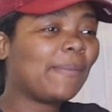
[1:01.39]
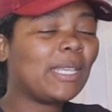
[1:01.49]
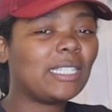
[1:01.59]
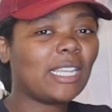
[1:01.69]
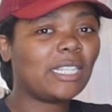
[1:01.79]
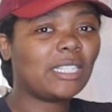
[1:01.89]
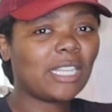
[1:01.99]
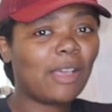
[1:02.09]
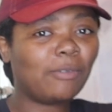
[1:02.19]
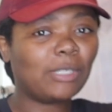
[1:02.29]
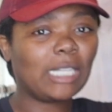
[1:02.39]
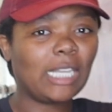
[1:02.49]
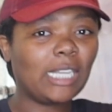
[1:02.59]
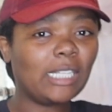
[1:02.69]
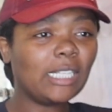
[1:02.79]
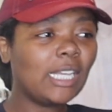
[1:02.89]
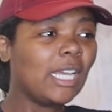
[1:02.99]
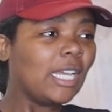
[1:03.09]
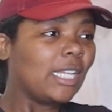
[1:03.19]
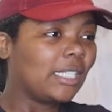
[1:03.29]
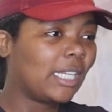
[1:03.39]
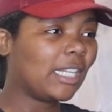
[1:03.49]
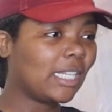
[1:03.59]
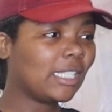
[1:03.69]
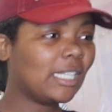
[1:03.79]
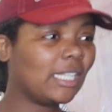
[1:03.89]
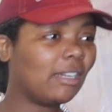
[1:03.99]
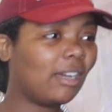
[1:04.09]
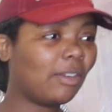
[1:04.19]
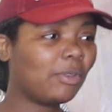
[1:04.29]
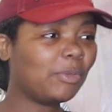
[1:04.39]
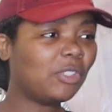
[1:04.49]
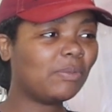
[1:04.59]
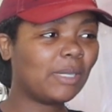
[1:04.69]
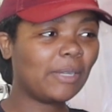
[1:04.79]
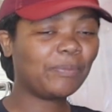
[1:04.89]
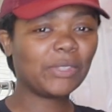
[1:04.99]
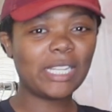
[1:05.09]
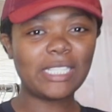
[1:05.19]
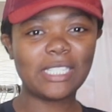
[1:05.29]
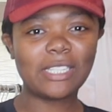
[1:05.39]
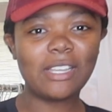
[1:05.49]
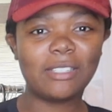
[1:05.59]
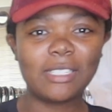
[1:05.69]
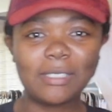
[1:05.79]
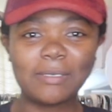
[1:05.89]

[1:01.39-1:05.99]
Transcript: many sessions I will need to get it all removed, but let's just go.